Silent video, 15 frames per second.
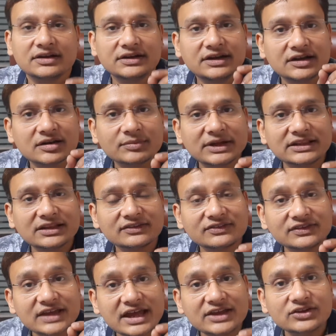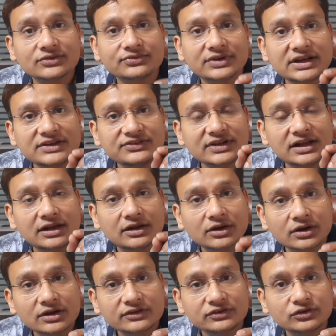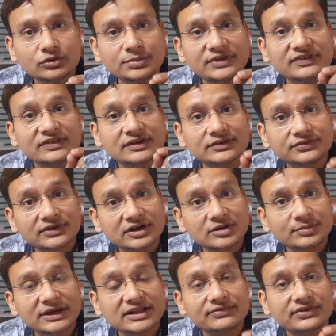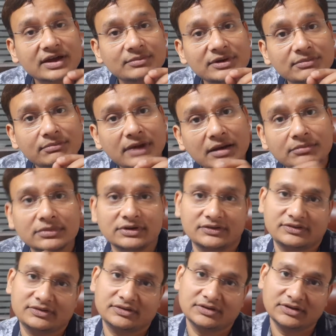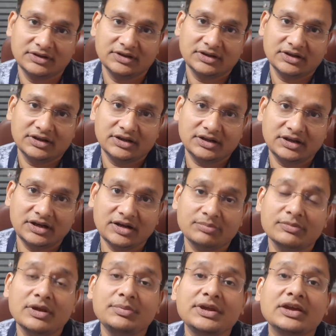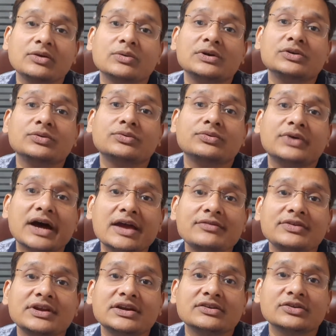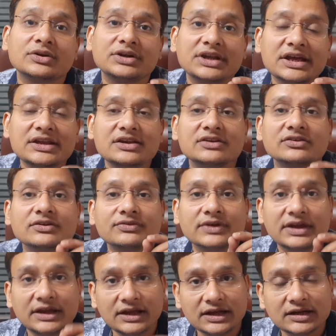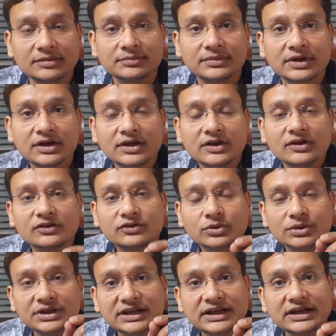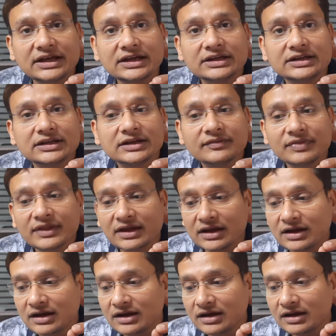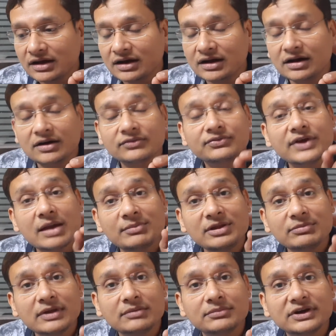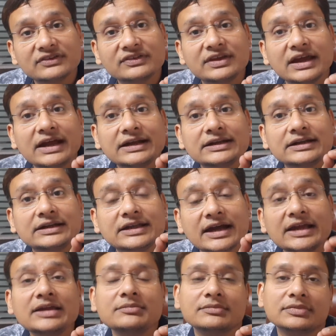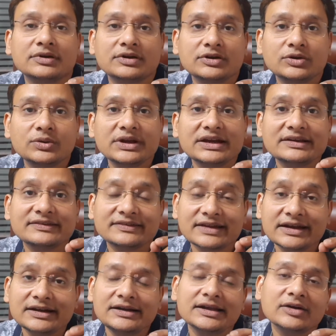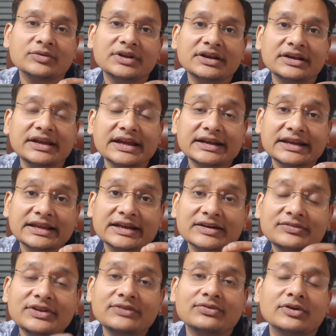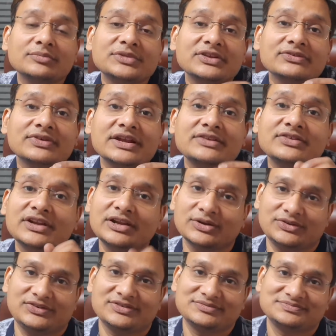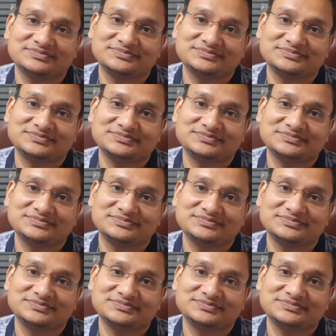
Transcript: determine the size of financial loss to be suffered by the family members. It may be equal to 5 years or 10 years of income, so that family members get time to get settled down and get recovery from this financial loss.